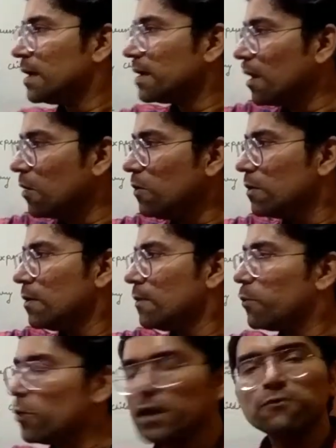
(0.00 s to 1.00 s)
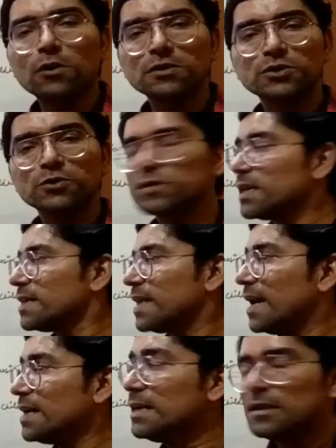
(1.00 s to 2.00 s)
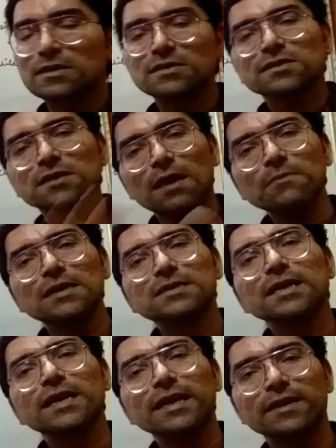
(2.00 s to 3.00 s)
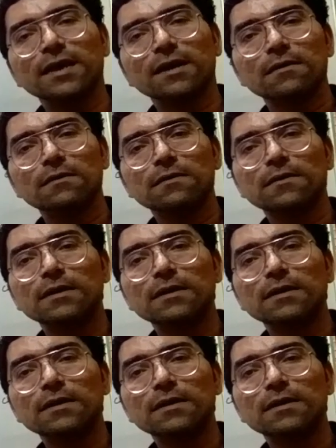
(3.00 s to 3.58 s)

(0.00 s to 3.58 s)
Now poet wants to say that the slum is an area